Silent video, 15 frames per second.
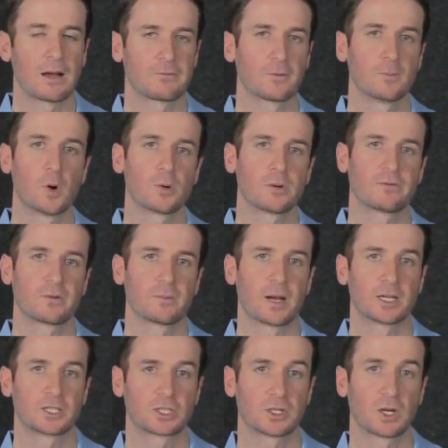For more
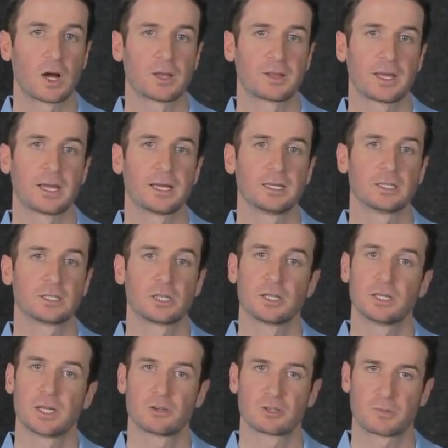information, either head into your
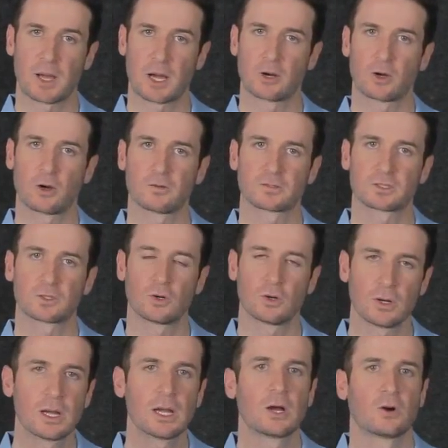nearest Power Golf
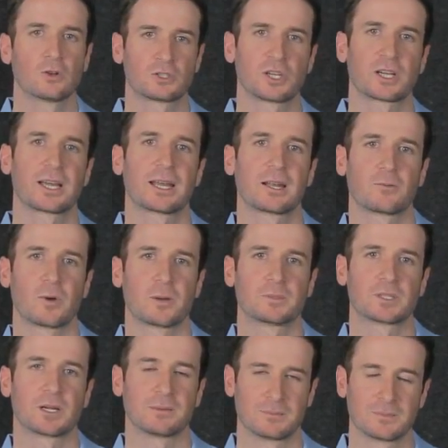store or check out our
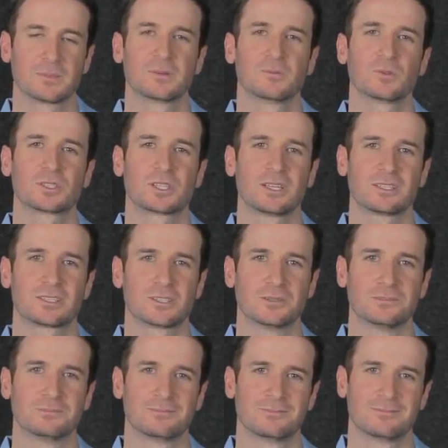website. We'll see you soon.